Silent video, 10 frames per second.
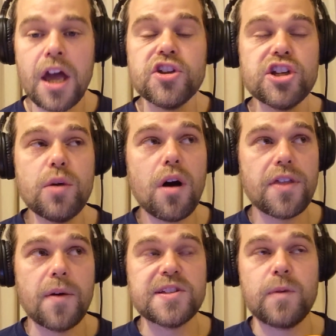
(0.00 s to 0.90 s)
Do you know what,
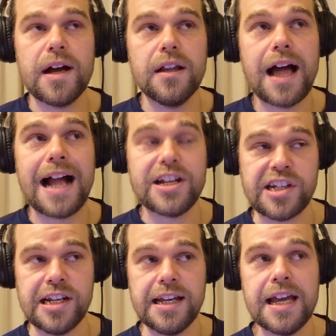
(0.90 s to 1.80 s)
though, as well?
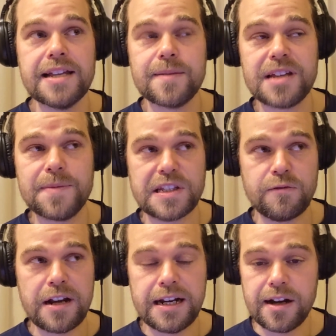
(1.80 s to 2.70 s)
Actually, sometimes it's
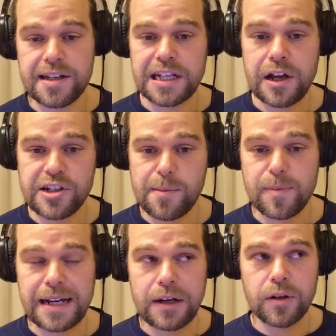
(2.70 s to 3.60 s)
really nice to go and check
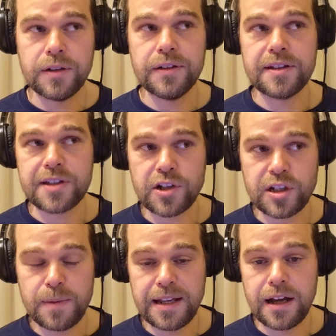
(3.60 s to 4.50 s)
people out on social
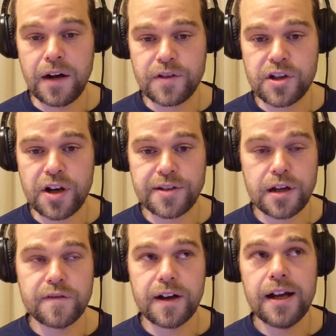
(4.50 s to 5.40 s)
media after the show's
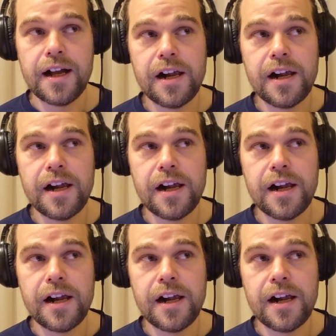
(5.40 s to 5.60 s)
over,